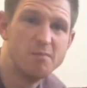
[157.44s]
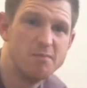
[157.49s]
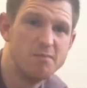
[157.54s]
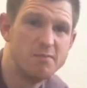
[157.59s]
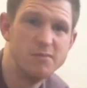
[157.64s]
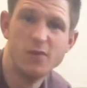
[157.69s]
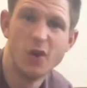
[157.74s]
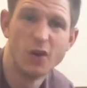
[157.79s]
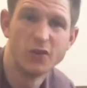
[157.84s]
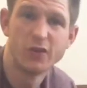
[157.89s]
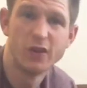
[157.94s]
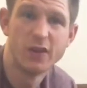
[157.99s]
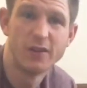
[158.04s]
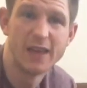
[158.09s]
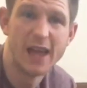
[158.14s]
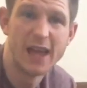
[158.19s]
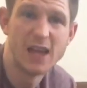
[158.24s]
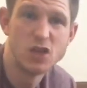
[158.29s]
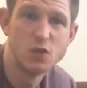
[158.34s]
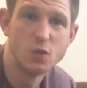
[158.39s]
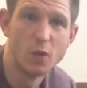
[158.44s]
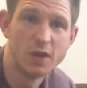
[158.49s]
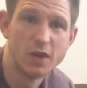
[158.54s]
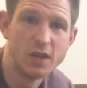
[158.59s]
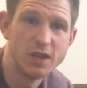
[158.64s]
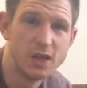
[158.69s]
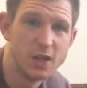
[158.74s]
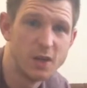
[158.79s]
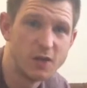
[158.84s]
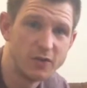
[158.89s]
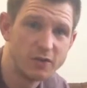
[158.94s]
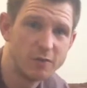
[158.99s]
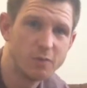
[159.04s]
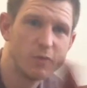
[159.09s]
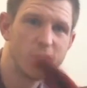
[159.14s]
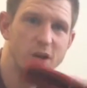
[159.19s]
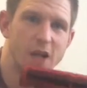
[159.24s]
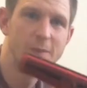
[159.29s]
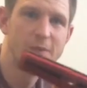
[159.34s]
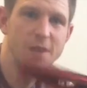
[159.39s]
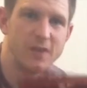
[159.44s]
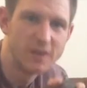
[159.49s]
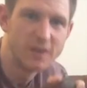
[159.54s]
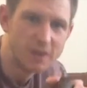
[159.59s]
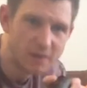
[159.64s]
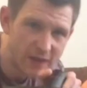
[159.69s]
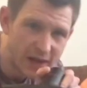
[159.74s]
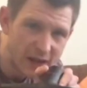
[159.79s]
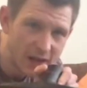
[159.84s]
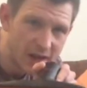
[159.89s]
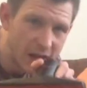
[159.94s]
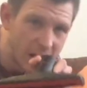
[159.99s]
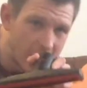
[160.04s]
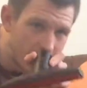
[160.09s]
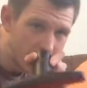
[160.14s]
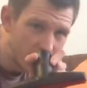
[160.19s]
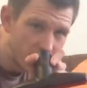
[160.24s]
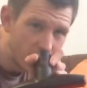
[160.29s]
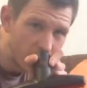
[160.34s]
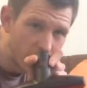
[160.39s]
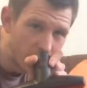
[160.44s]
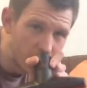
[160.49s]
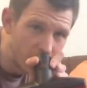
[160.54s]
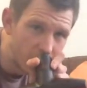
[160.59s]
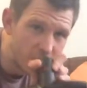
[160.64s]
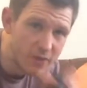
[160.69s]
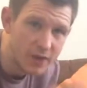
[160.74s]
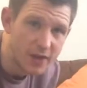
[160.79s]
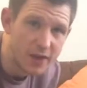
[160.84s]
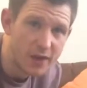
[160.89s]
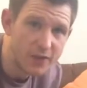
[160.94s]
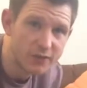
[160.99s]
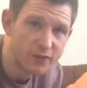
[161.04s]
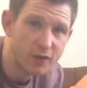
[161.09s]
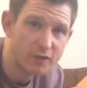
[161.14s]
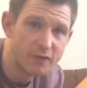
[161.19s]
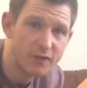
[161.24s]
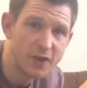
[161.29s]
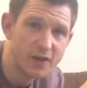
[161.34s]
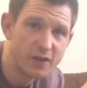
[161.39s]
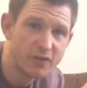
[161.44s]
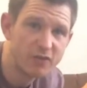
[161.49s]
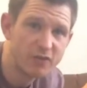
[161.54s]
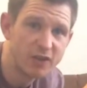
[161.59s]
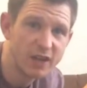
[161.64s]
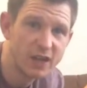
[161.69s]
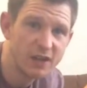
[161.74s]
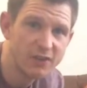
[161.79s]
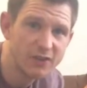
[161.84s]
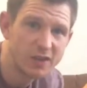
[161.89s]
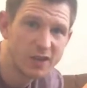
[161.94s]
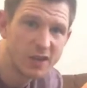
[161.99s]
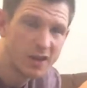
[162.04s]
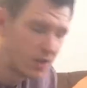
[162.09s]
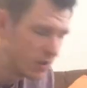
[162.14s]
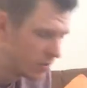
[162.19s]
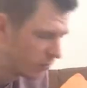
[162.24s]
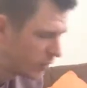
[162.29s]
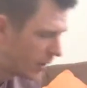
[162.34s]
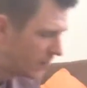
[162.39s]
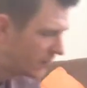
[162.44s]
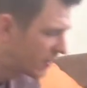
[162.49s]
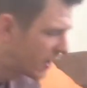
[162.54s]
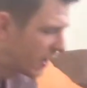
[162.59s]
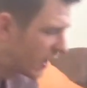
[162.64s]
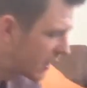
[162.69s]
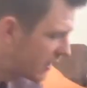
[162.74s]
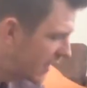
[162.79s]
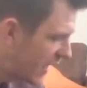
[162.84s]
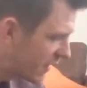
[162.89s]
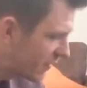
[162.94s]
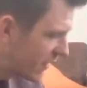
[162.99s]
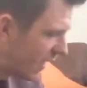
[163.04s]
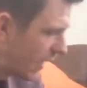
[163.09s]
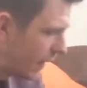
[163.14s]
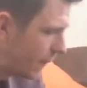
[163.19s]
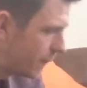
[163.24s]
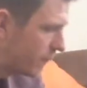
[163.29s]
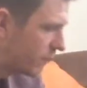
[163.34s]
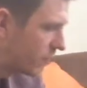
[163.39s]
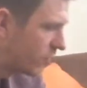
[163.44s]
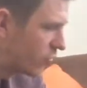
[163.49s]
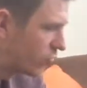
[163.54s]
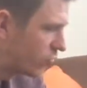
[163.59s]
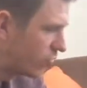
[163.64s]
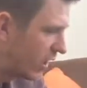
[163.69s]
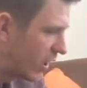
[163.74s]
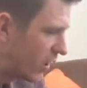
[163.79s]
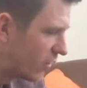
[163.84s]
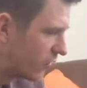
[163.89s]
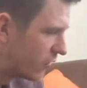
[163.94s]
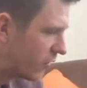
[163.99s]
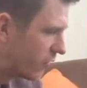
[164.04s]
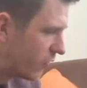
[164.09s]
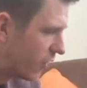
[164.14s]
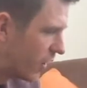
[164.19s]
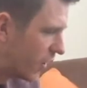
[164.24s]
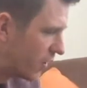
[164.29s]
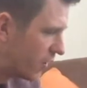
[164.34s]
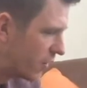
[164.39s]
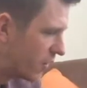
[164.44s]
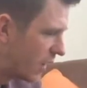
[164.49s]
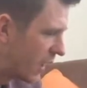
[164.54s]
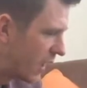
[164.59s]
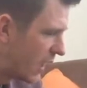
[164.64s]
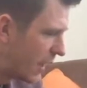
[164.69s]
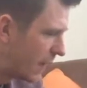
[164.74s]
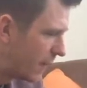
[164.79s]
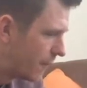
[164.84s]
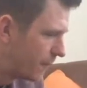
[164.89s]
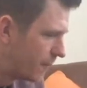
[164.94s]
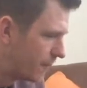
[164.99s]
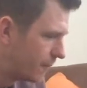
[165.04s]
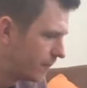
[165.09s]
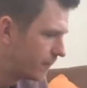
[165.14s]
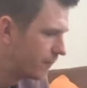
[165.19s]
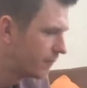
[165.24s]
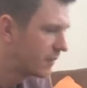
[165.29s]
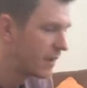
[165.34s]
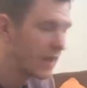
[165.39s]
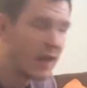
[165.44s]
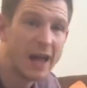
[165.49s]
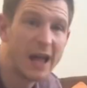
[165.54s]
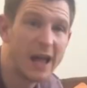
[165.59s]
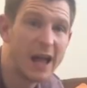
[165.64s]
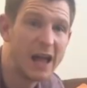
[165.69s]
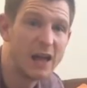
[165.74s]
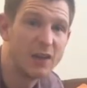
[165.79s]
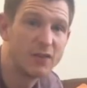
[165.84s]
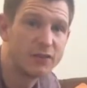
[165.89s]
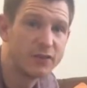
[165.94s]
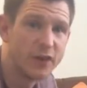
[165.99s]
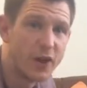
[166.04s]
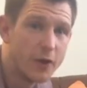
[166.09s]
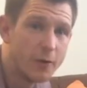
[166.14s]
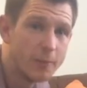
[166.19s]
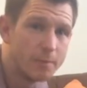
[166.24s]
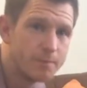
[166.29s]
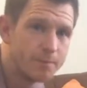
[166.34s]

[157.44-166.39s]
nozzle at the end you want to use. We're going to be using the one for the soft furnishings, so I'm just going to connect that straight onto the front, as so.